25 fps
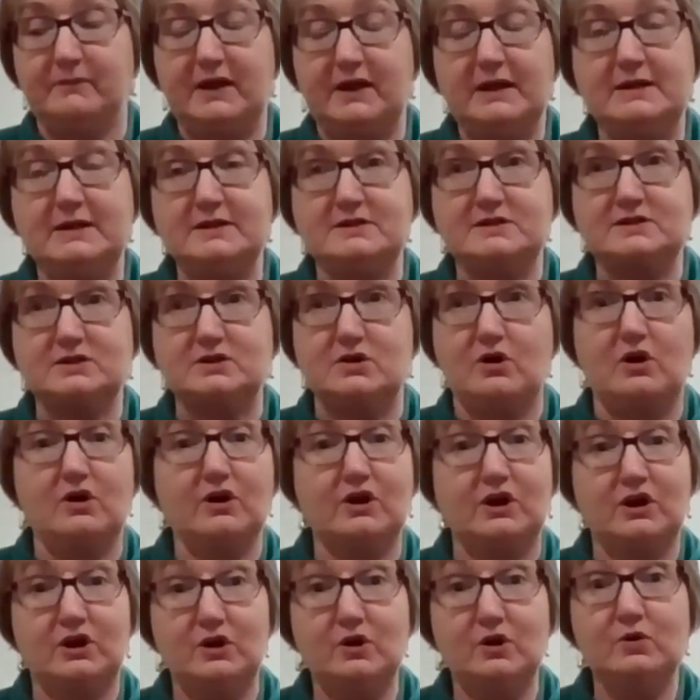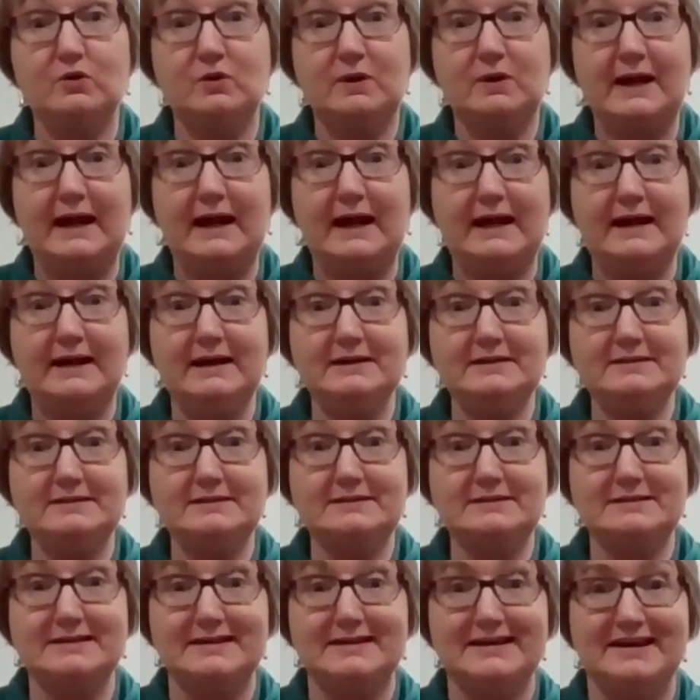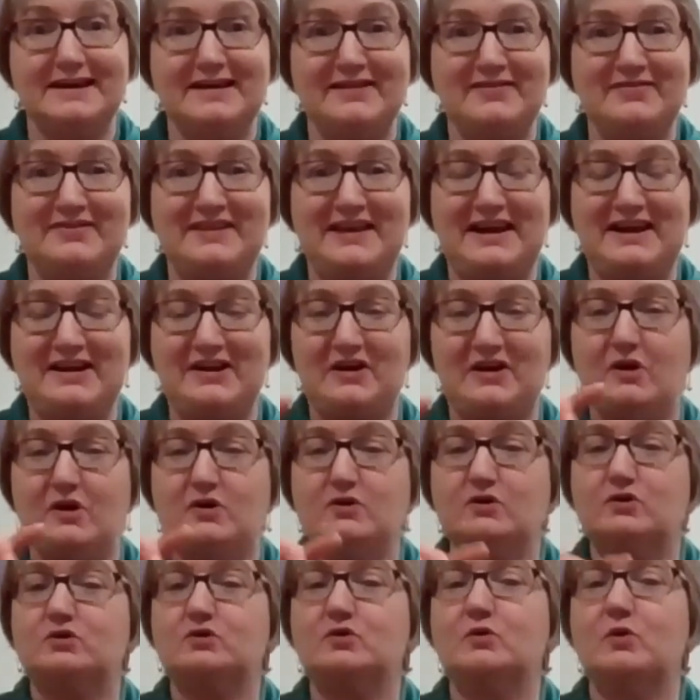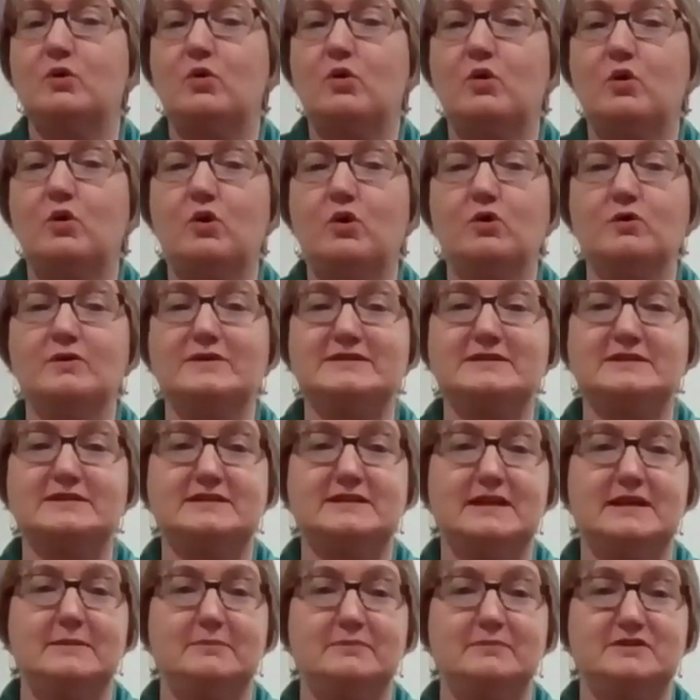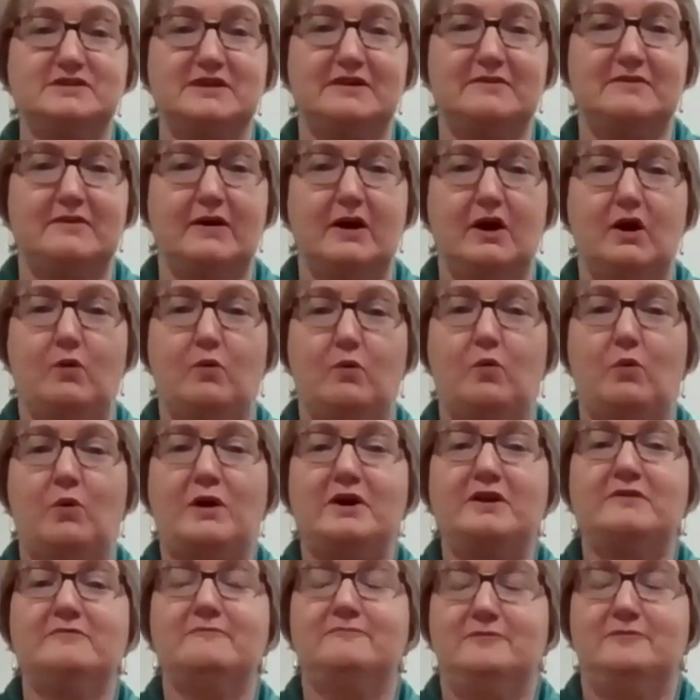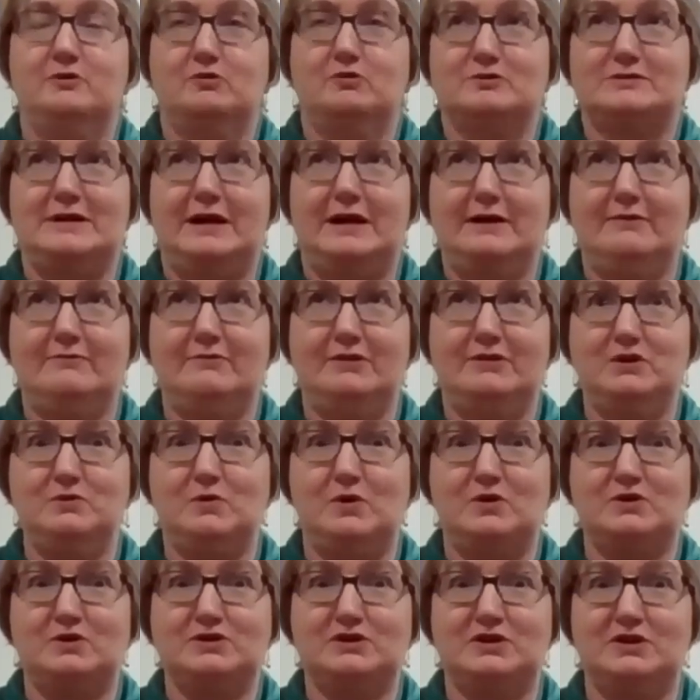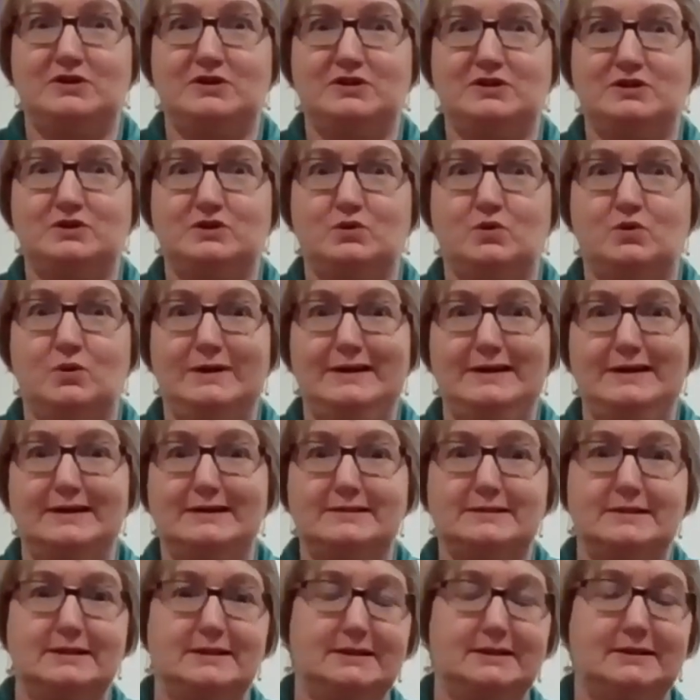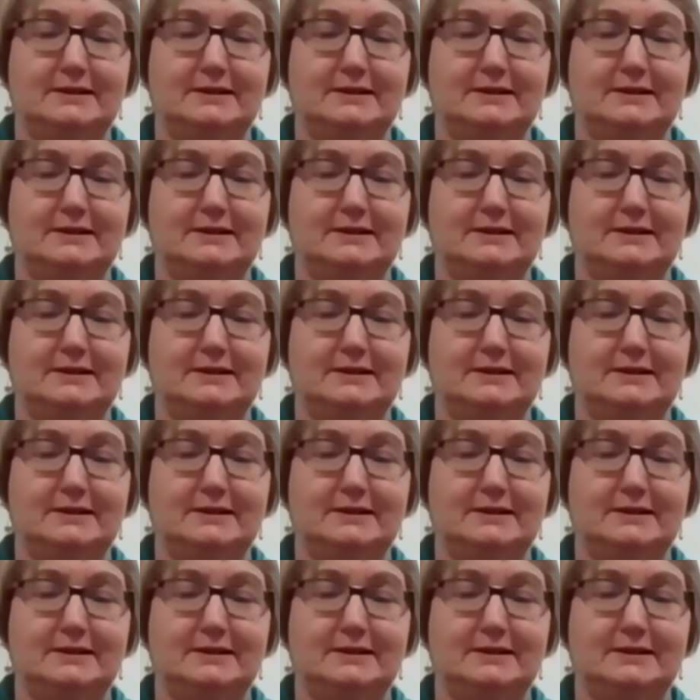It's got cue cards that go through all the steps of what it feels like when you want to go to the toilet,